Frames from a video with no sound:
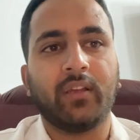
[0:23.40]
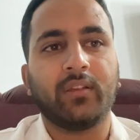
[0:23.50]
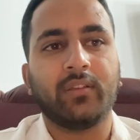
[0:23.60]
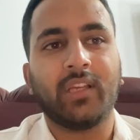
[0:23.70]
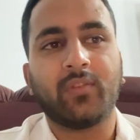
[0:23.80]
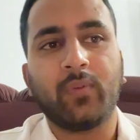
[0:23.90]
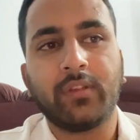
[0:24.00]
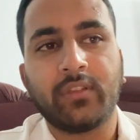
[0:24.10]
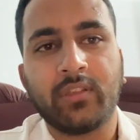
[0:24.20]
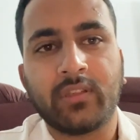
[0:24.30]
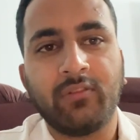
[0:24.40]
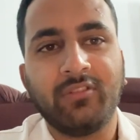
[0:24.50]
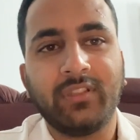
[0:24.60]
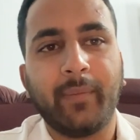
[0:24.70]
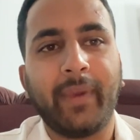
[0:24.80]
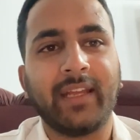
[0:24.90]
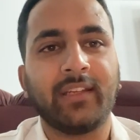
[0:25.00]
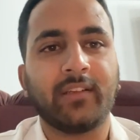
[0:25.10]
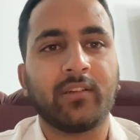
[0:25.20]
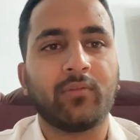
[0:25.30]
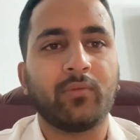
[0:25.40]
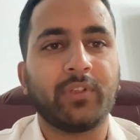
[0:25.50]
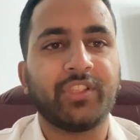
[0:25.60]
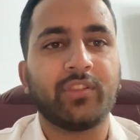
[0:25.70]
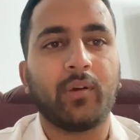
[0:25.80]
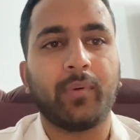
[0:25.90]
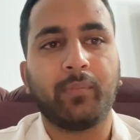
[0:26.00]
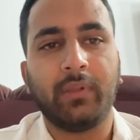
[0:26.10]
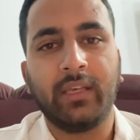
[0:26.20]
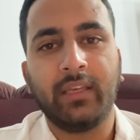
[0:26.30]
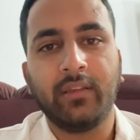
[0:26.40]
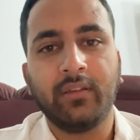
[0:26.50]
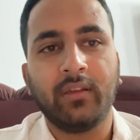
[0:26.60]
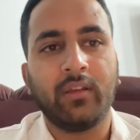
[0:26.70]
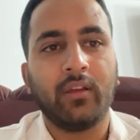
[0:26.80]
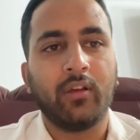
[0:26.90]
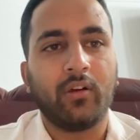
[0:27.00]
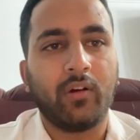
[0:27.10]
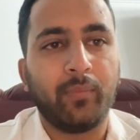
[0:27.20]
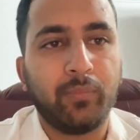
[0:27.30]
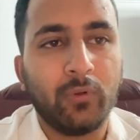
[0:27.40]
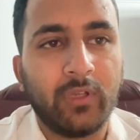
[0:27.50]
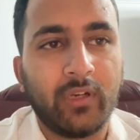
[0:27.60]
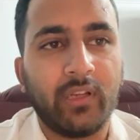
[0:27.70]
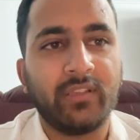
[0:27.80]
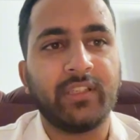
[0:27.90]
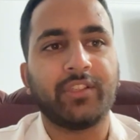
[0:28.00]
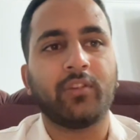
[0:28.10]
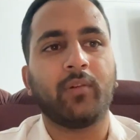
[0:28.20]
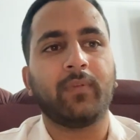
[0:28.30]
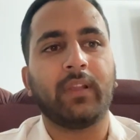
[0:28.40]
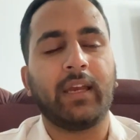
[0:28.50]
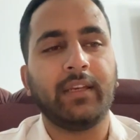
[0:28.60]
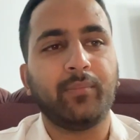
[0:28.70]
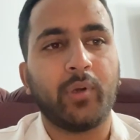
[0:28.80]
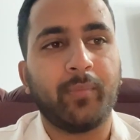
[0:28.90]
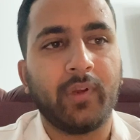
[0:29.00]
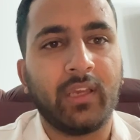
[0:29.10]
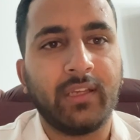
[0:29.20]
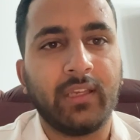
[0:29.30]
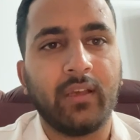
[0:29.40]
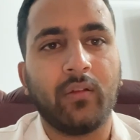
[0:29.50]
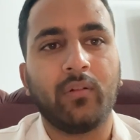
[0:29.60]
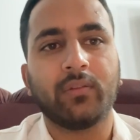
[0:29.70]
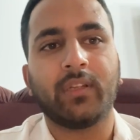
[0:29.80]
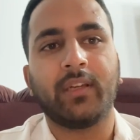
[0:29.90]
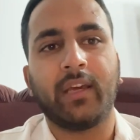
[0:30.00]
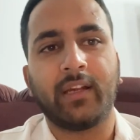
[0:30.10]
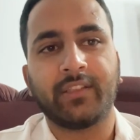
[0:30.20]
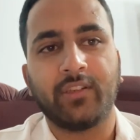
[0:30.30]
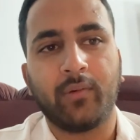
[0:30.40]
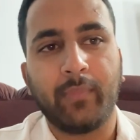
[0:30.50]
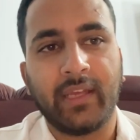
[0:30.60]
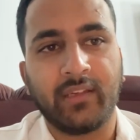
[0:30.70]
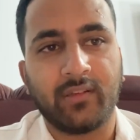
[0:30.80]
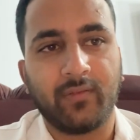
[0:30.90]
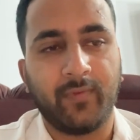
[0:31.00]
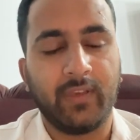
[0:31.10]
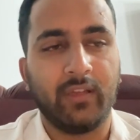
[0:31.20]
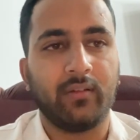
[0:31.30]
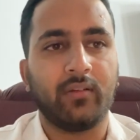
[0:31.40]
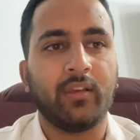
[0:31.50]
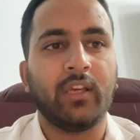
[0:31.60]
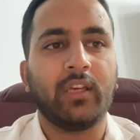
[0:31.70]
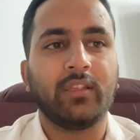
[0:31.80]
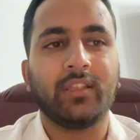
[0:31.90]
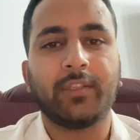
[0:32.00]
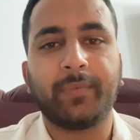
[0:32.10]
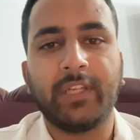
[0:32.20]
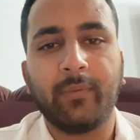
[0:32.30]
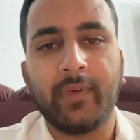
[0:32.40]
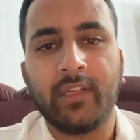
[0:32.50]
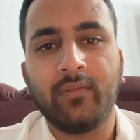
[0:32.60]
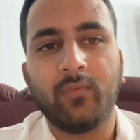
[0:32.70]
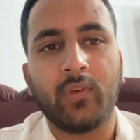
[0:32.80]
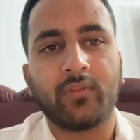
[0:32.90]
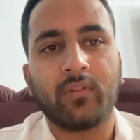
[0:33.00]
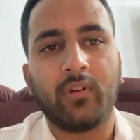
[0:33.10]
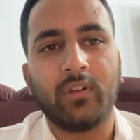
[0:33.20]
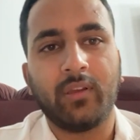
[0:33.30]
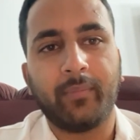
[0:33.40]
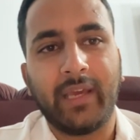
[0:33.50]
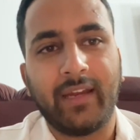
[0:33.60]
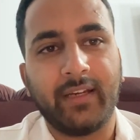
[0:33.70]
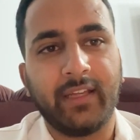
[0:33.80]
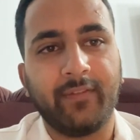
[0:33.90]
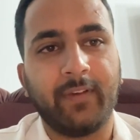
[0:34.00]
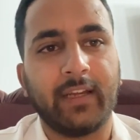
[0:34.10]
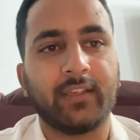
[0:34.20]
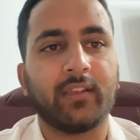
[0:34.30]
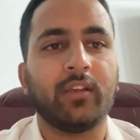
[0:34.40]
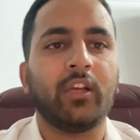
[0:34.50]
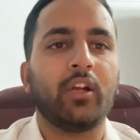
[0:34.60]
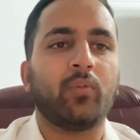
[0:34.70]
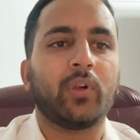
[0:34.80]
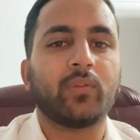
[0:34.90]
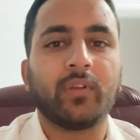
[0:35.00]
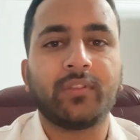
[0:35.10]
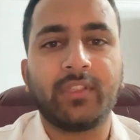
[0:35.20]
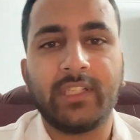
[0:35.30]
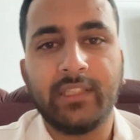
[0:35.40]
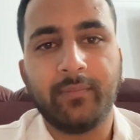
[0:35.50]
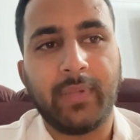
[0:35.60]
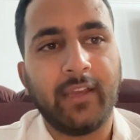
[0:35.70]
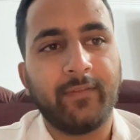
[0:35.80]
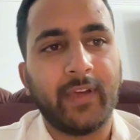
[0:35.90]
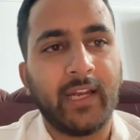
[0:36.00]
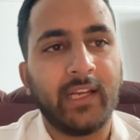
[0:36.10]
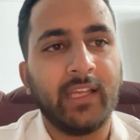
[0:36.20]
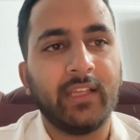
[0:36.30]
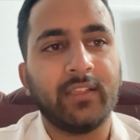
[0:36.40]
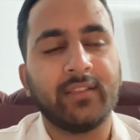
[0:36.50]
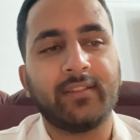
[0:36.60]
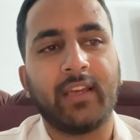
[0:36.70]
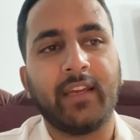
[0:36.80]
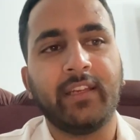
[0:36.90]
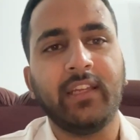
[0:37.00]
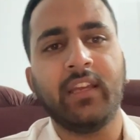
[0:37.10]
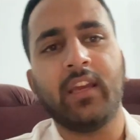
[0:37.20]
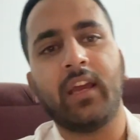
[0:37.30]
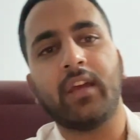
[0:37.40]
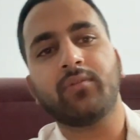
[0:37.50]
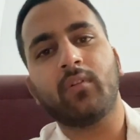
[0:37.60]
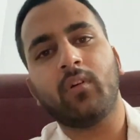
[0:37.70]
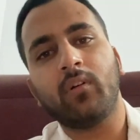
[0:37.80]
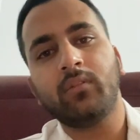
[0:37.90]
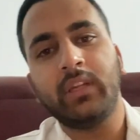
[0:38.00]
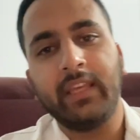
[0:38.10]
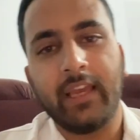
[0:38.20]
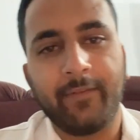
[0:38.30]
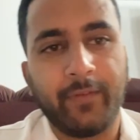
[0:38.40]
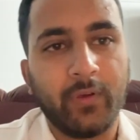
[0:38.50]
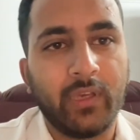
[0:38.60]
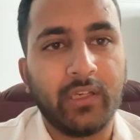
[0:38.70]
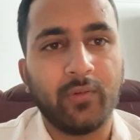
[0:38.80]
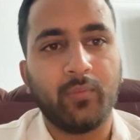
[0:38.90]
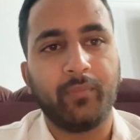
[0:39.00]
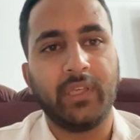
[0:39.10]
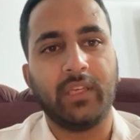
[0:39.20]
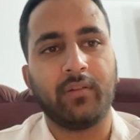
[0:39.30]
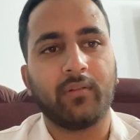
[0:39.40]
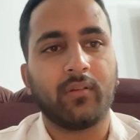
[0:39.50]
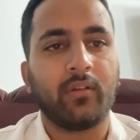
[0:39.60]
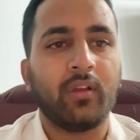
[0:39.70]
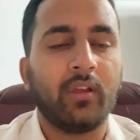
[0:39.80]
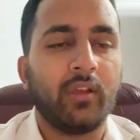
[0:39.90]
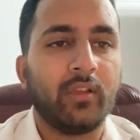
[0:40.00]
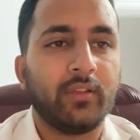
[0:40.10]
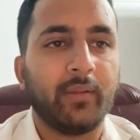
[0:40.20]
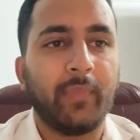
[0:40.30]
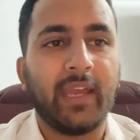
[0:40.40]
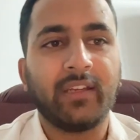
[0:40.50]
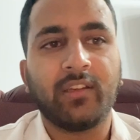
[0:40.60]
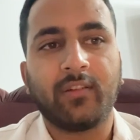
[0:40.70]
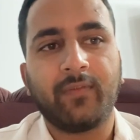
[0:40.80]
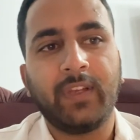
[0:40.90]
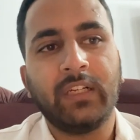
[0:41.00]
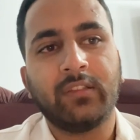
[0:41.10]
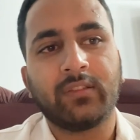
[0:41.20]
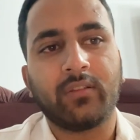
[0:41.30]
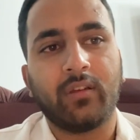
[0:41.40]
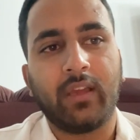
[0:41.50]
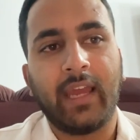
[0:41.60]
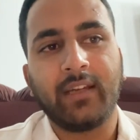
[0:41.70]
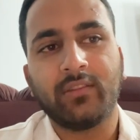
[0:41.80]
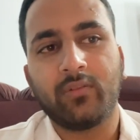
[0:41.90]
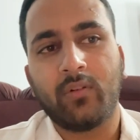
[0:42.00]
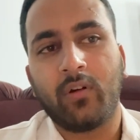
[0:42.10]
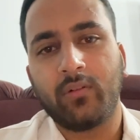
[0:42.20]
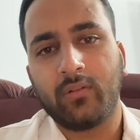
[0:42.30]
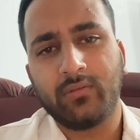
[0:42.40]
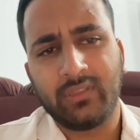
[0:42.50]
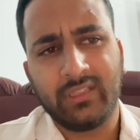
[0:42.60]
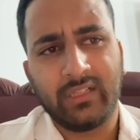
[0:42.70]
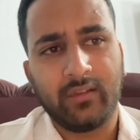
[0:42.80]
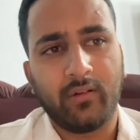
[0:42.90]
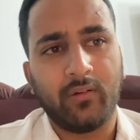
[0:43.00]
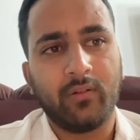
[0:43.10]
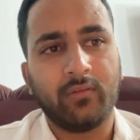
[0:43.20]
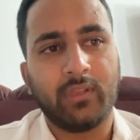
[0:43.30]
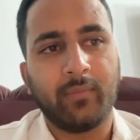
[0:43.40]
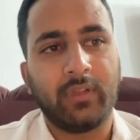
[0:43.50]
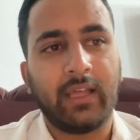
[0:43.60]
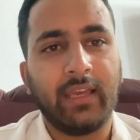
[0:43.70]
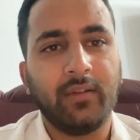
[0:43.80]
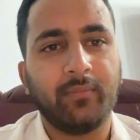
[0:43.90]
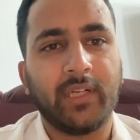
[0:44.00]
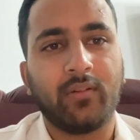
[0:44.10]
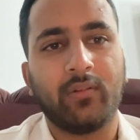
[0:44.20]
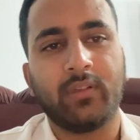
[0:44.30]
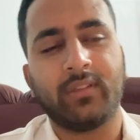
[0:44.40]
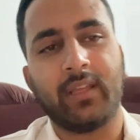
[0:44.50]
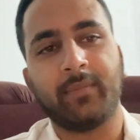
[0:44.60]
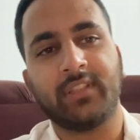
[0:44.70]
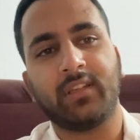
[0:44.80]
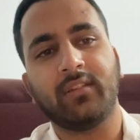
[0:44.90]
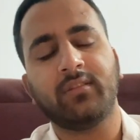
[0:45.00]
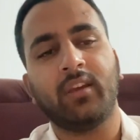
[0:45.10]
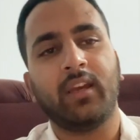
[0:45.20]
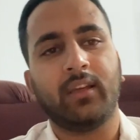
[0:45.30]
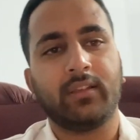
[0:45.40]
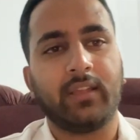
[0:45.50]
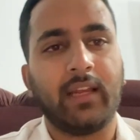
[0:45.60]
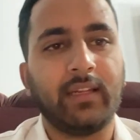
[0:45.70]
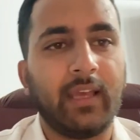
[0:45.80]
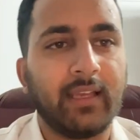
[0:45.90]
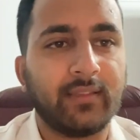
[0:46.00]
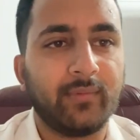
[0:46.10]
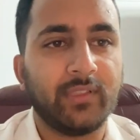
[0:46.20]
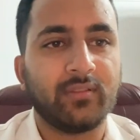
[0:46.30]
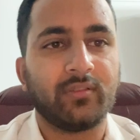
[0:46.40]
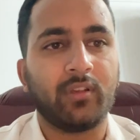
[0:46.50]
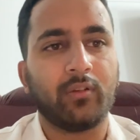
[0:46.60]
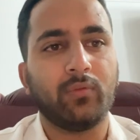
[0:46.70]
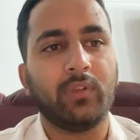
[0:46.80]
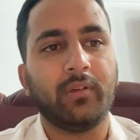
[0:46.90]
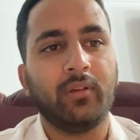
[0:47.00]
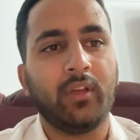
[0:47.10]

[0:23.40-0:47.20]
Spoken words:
Thus was discovered the magnetic rotation of a plane of polarization of light propagating along the direction of magnetic field. This phenomenon was called the Faraday effect. What was written by Faraday in his diary has only a fugitive meaning. The magnetic fields acts not on the line but on the substance that exhibits circular